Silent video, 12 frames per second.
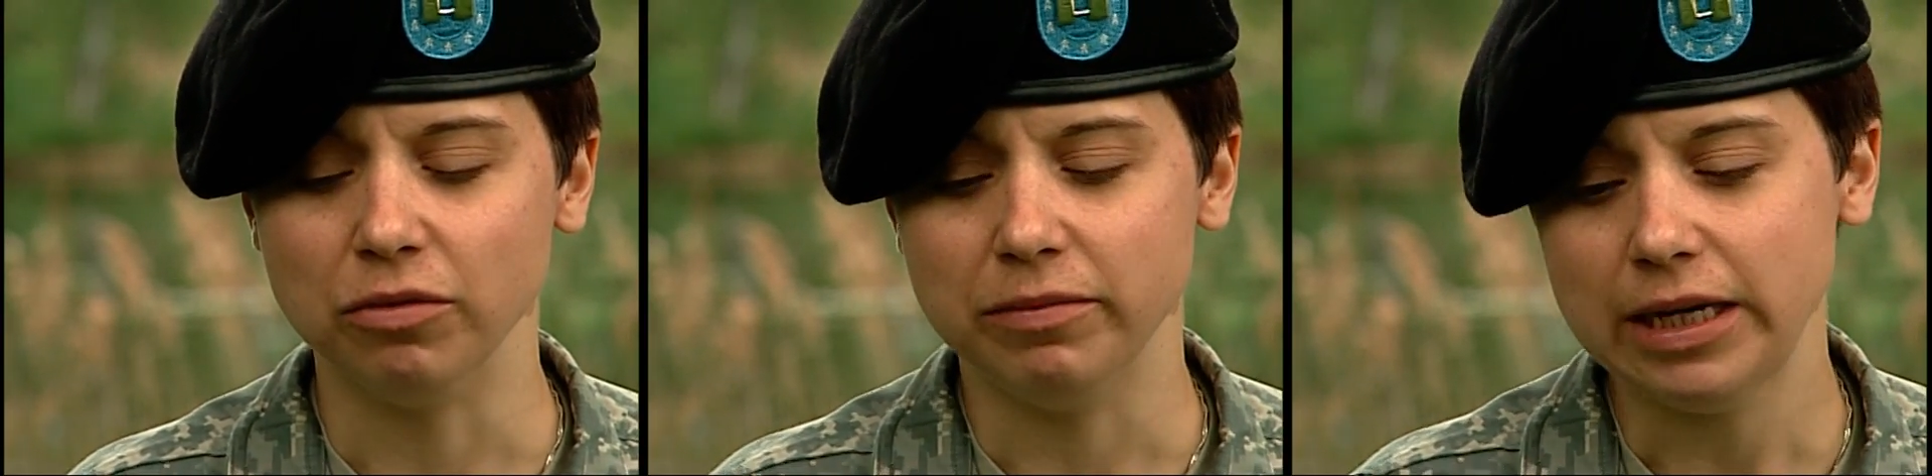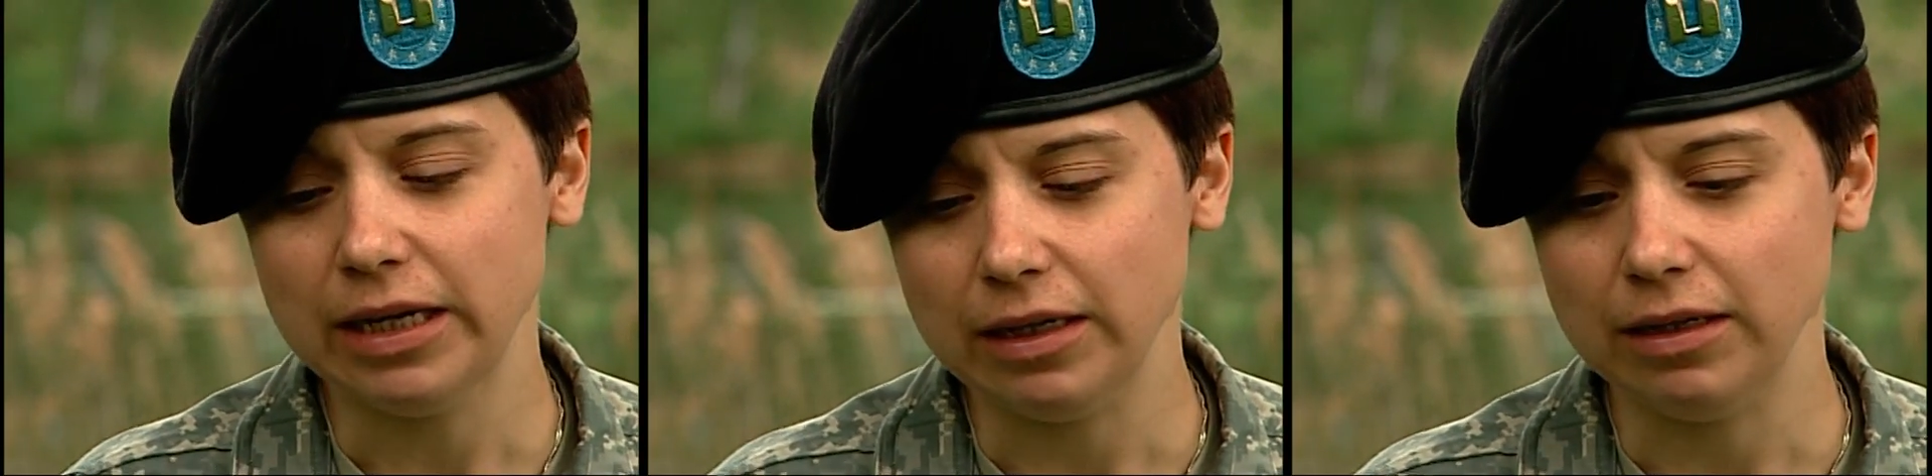
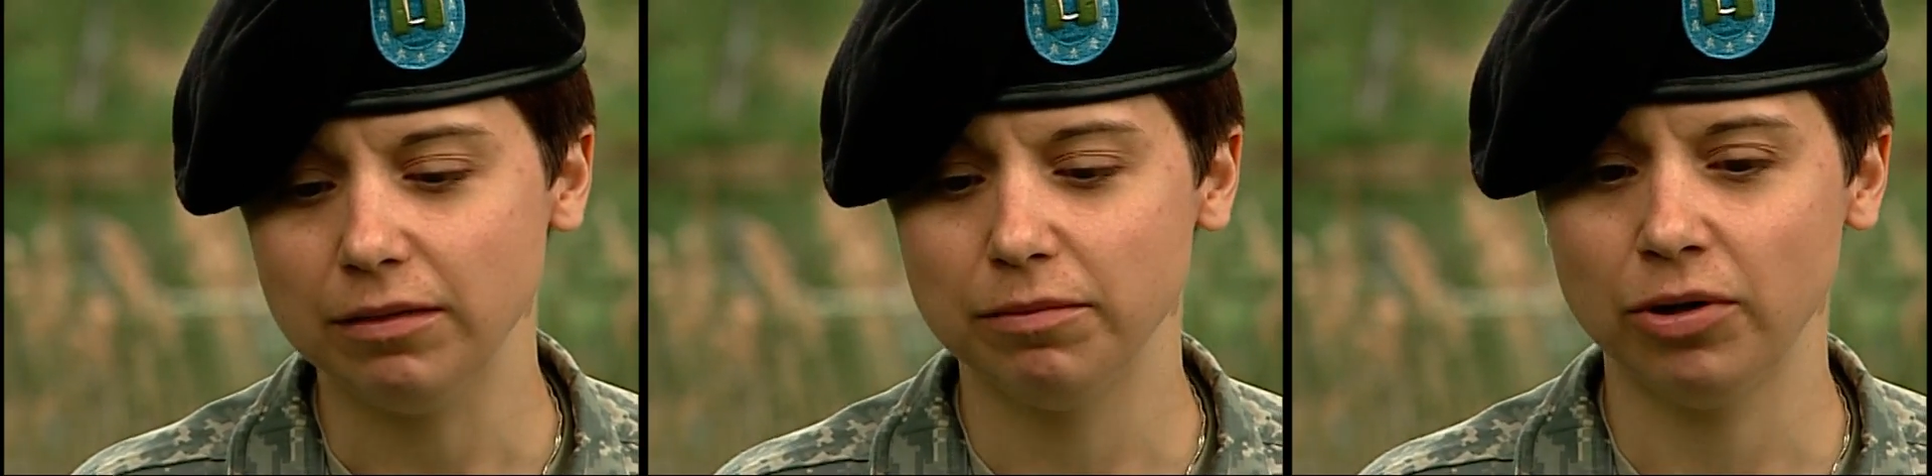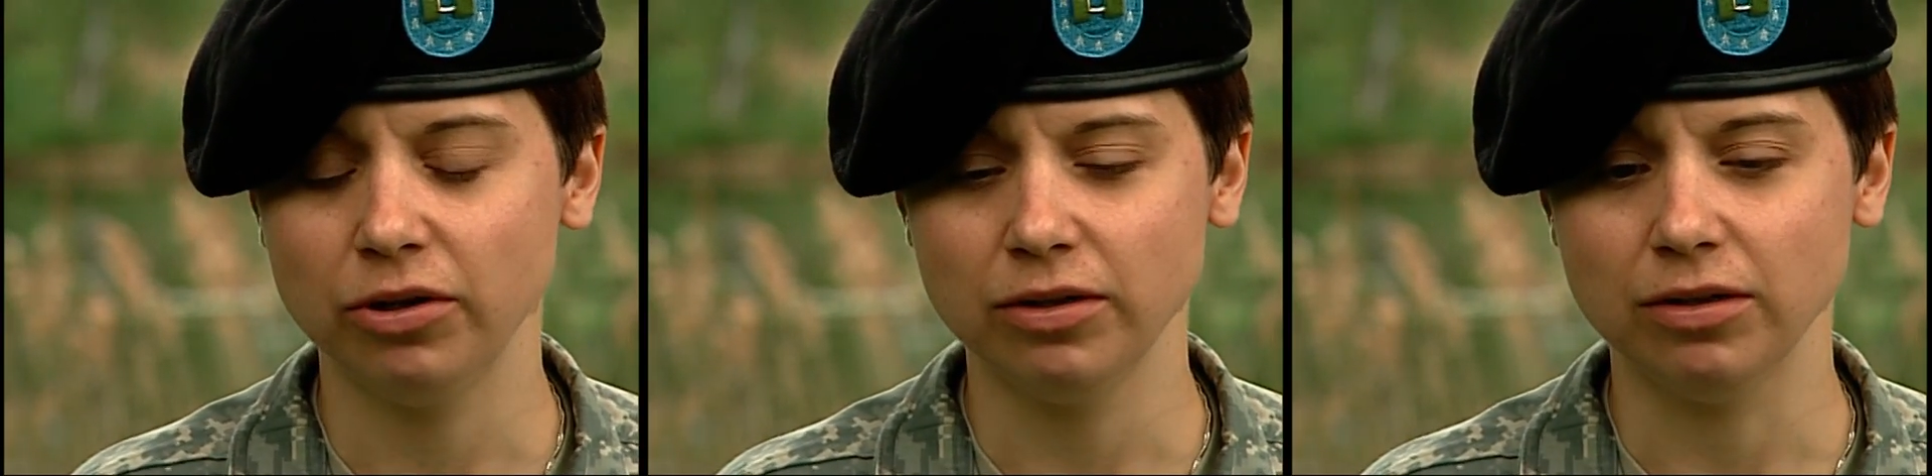me,
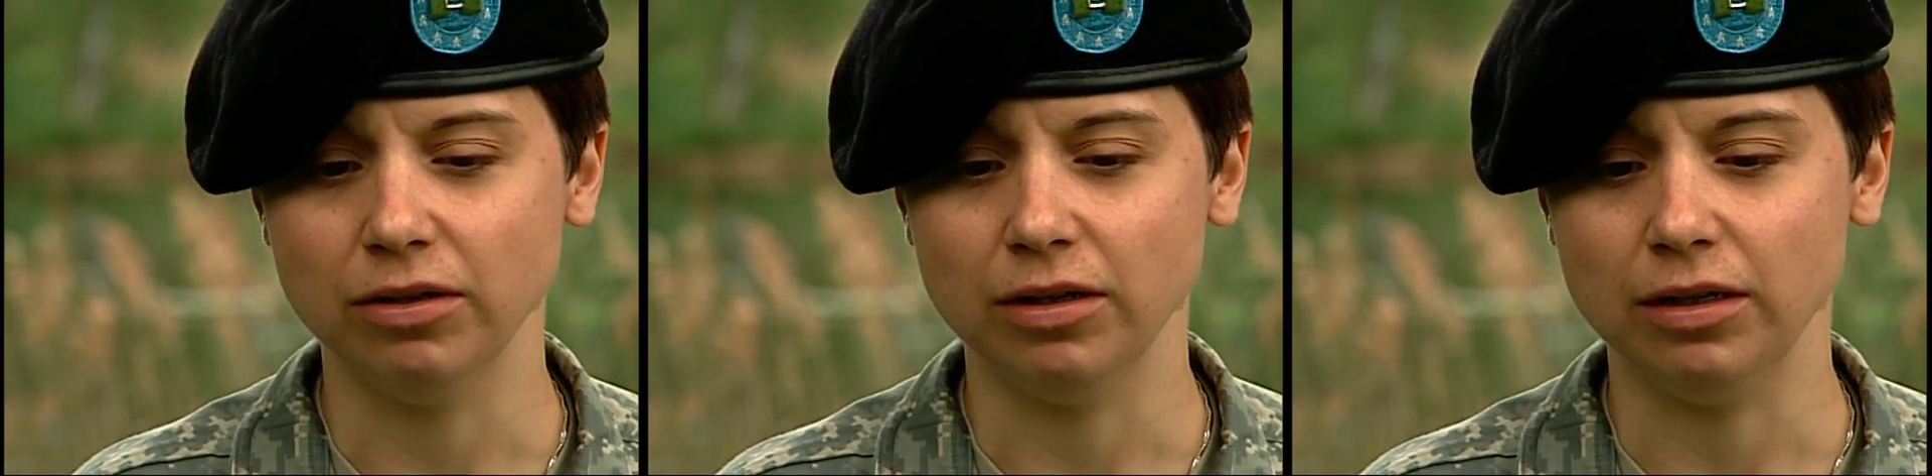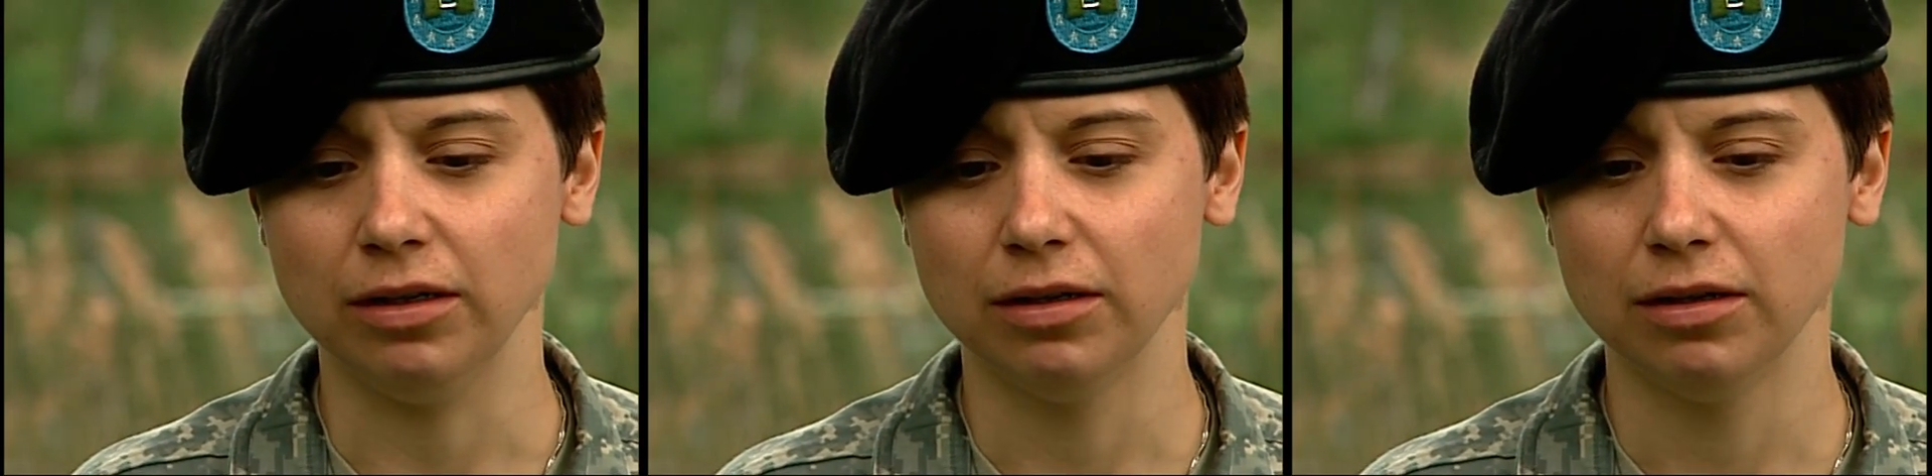
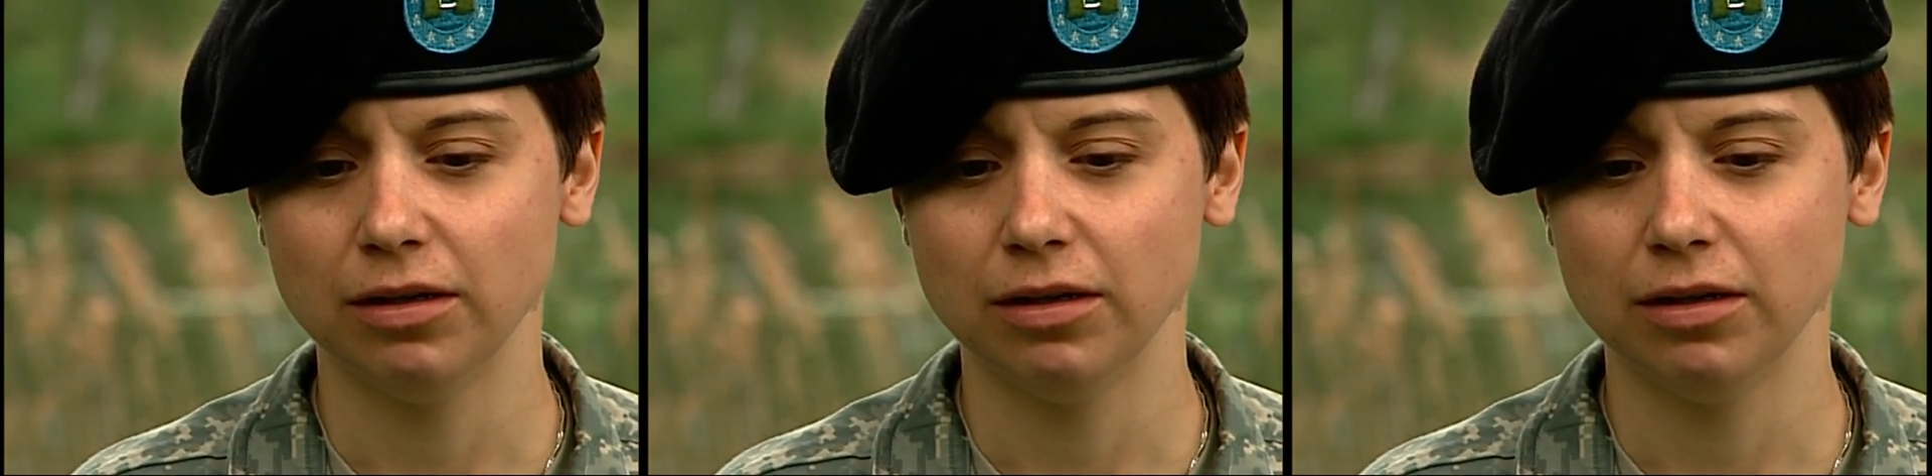personally,